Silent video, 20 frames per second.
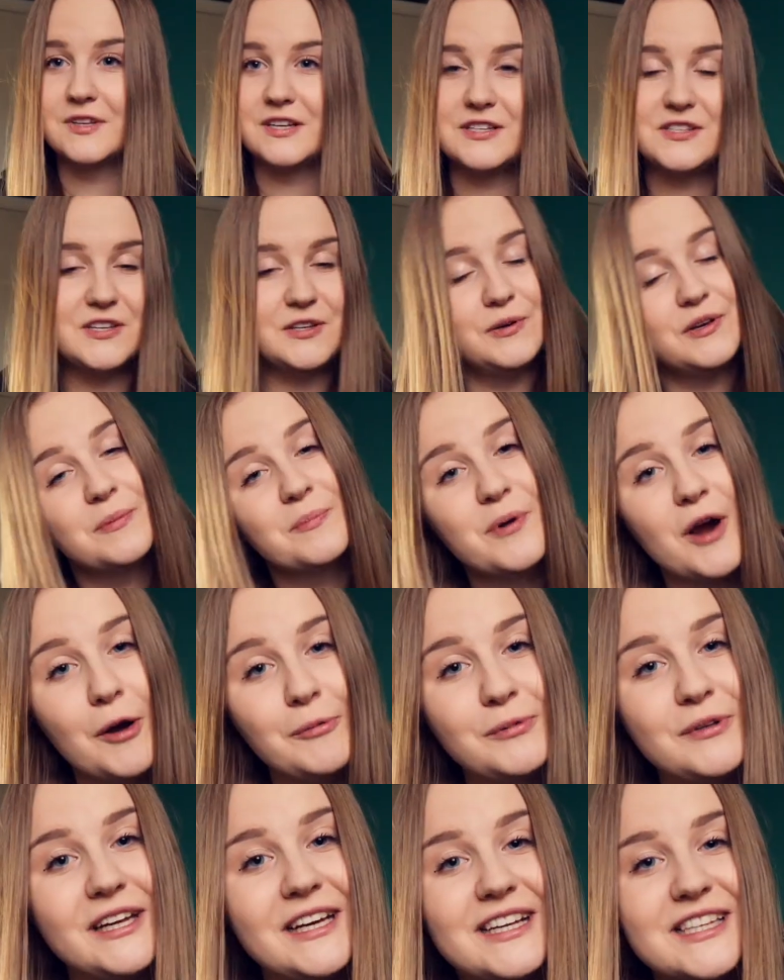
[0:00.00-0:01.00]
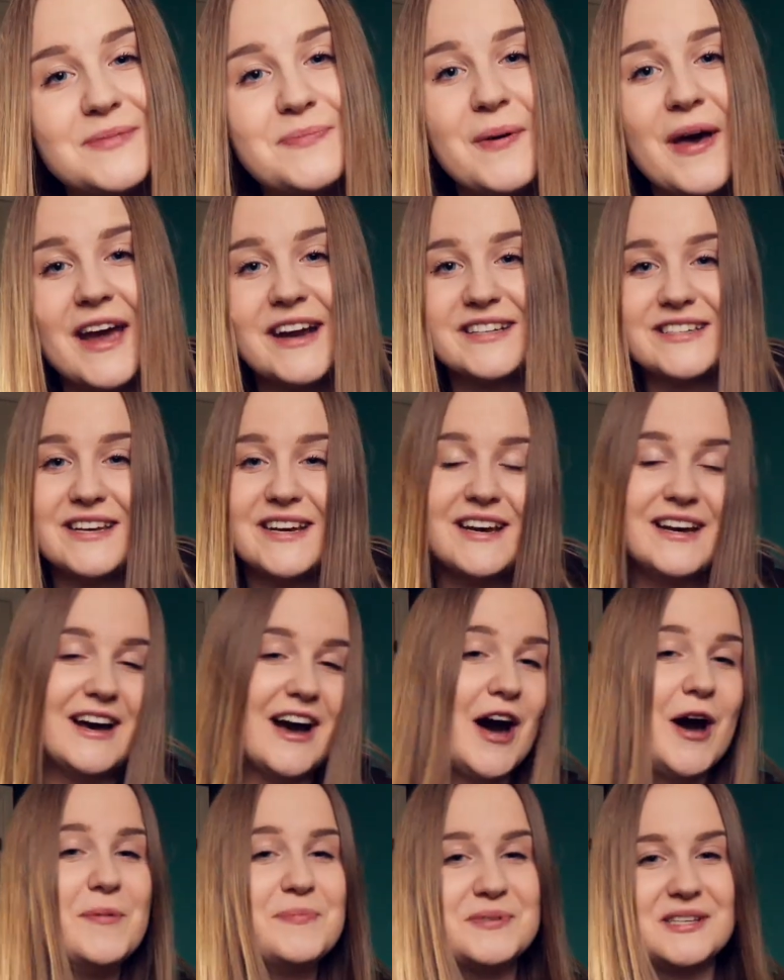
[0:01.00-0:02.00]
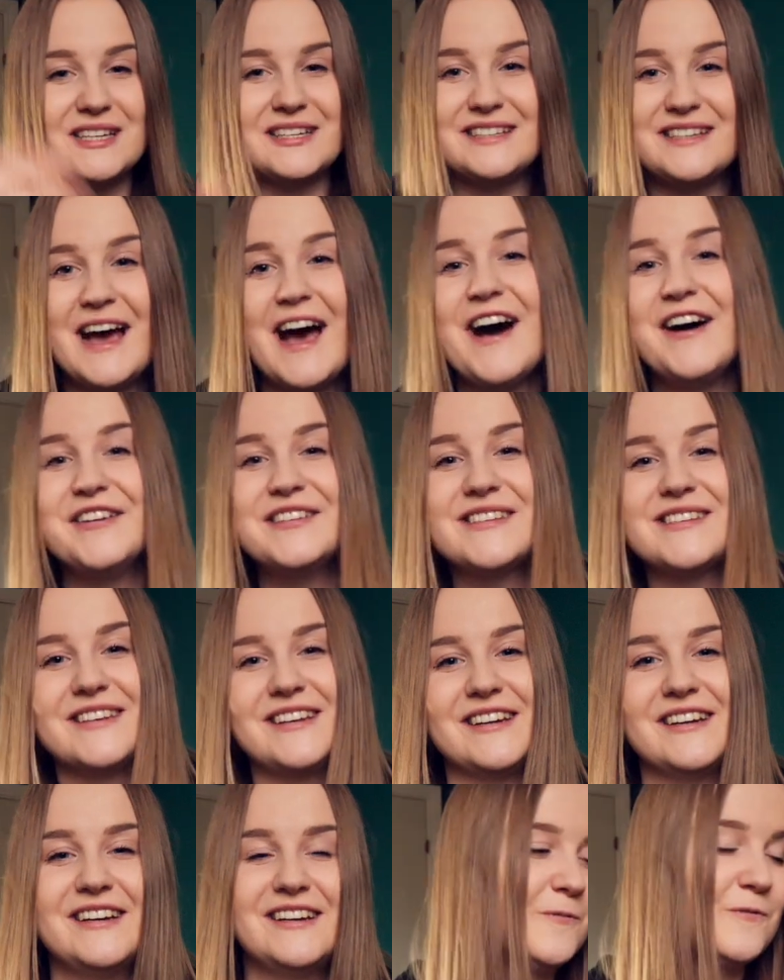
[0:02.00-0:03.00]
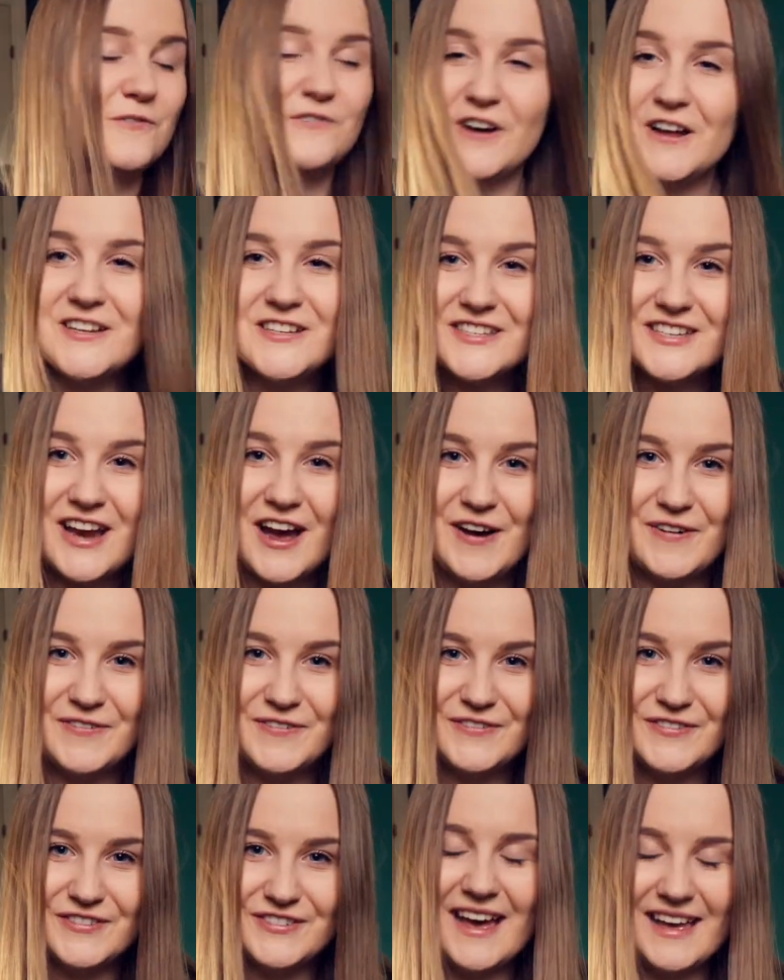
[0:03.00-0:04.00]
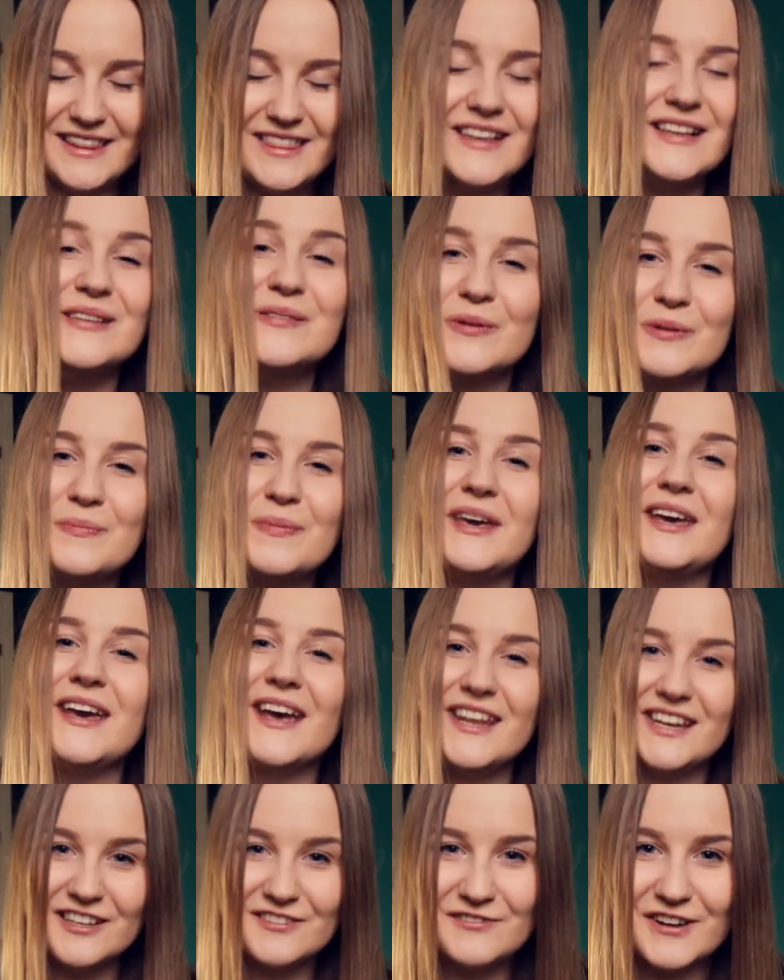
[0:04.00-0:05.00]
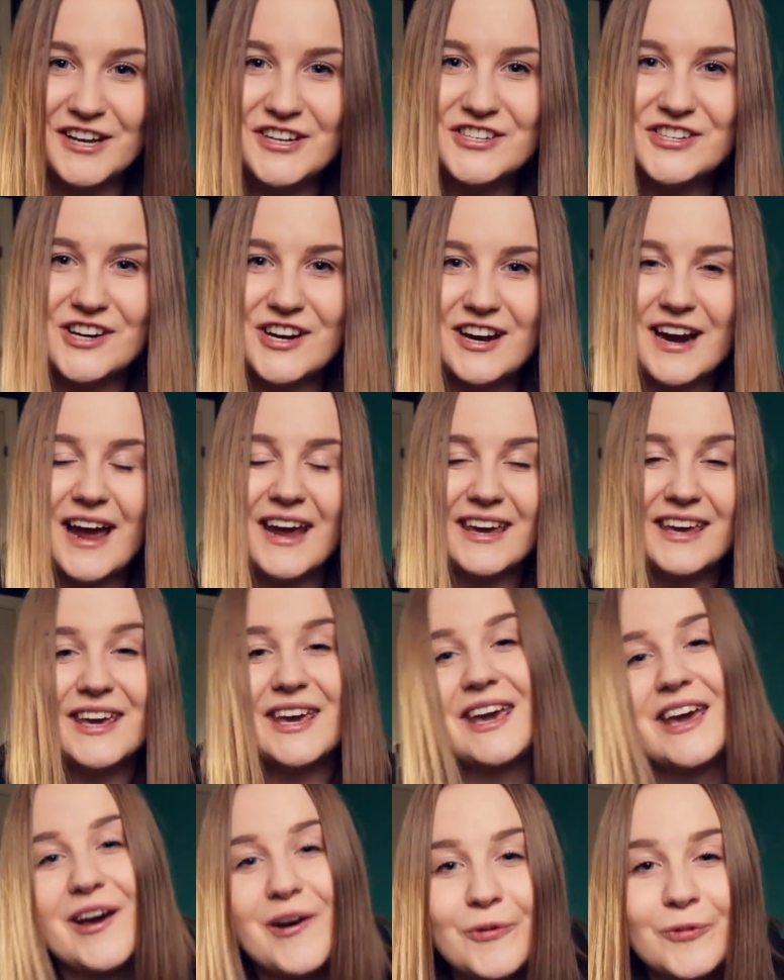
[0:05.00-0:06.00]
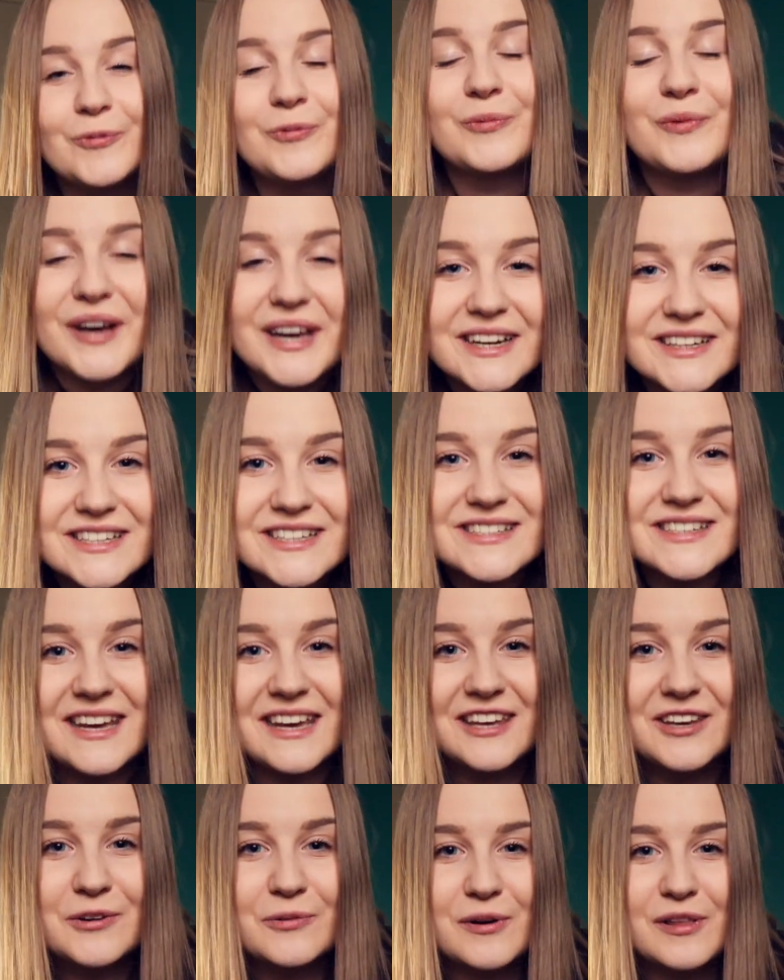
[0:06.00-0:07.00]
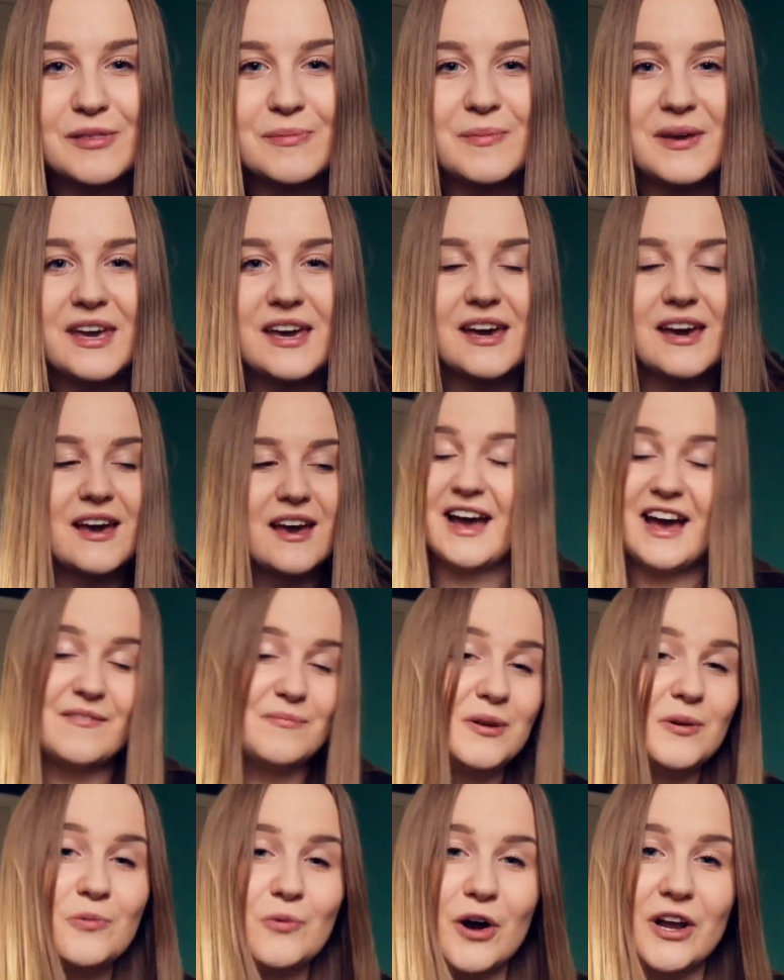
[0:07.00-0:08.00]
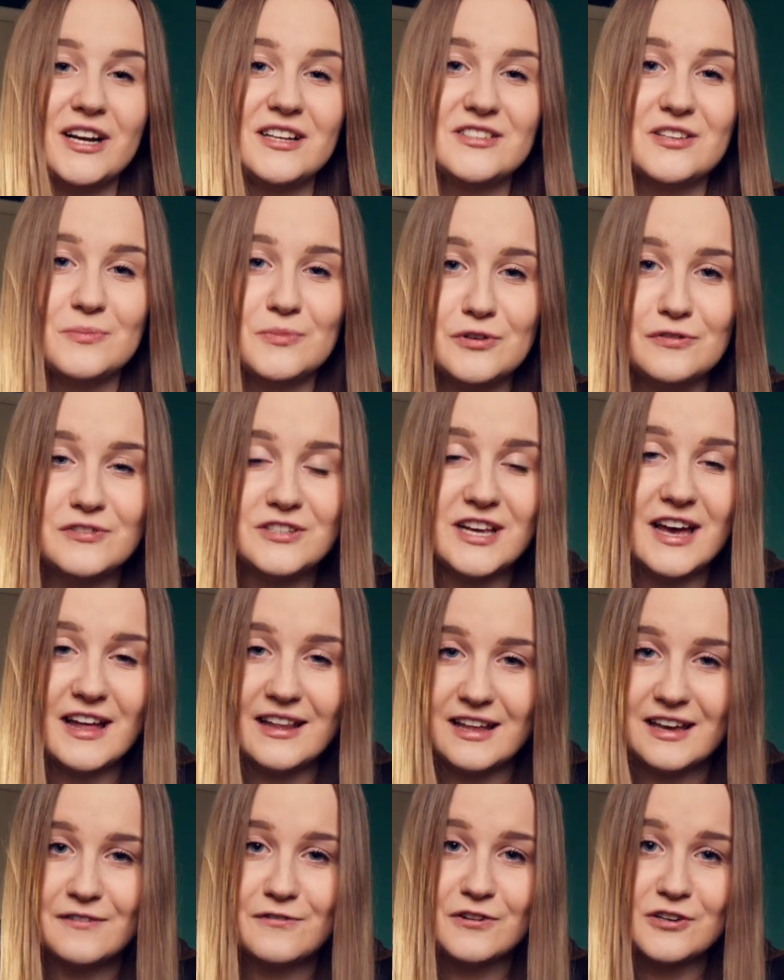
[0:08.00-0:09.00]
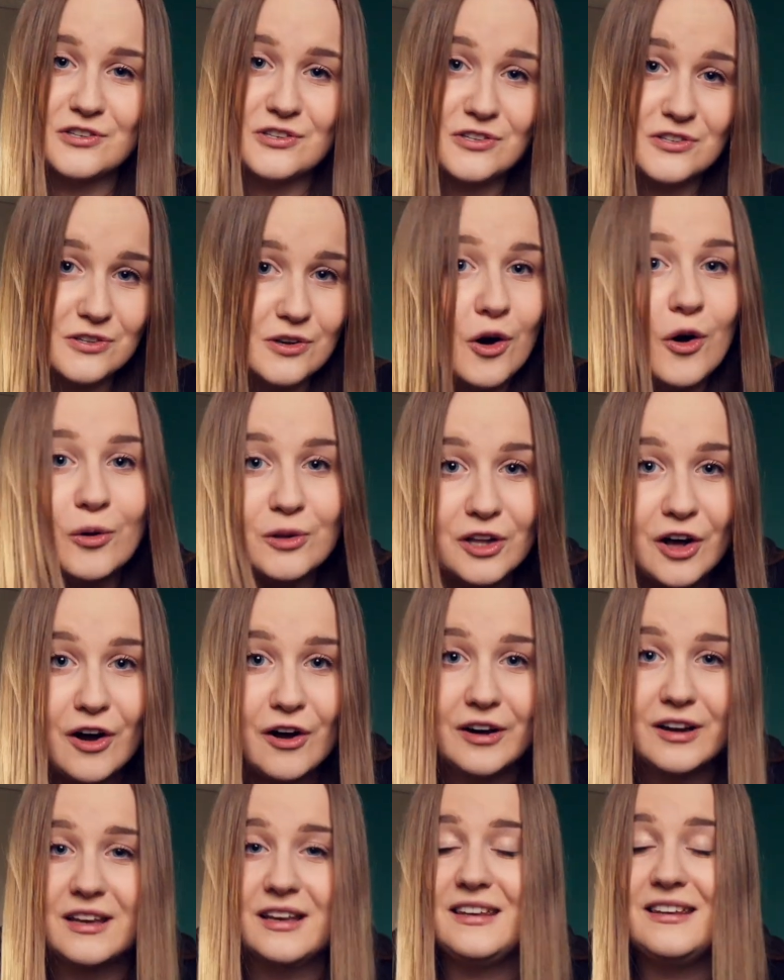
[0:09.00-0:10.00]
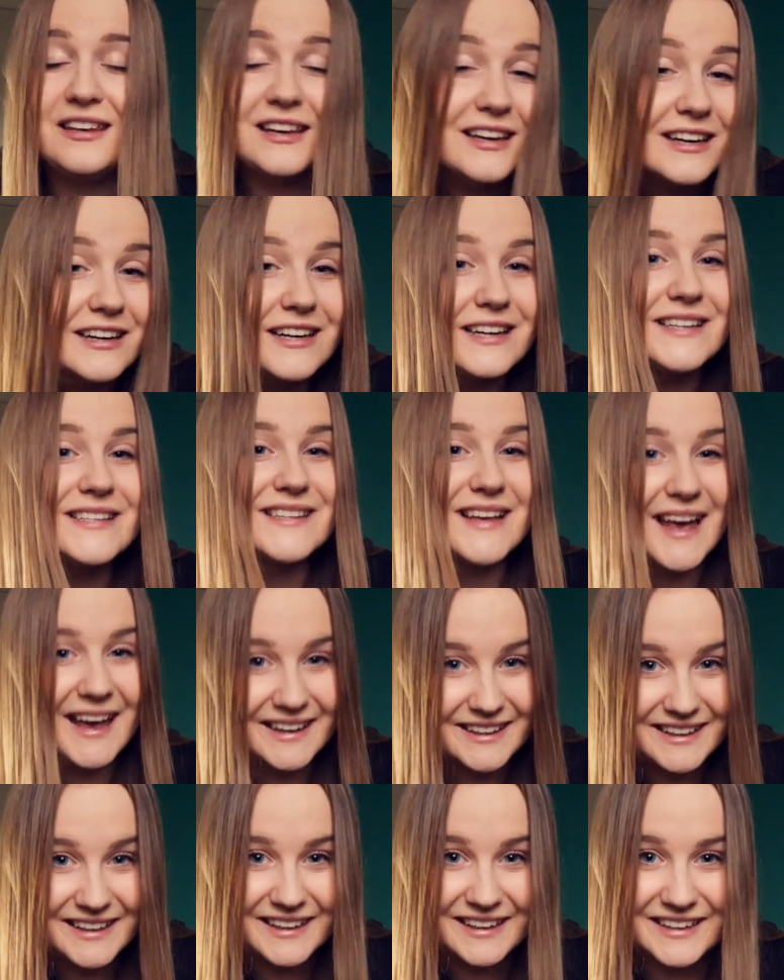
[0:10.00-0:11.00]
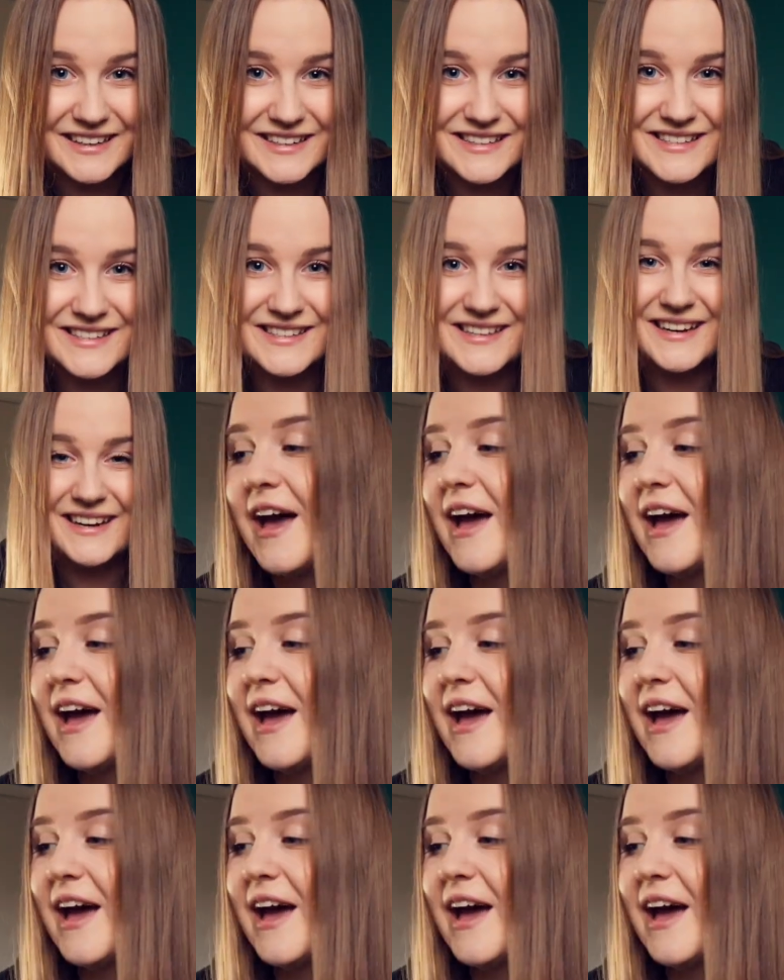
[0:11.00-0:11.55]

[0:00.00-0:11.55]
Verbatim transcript: So you can probably expect ups and downs and fun stuff. This will be an adventure. I can't wait to take you with me. I've been wanting to move to L A for so long, years and years.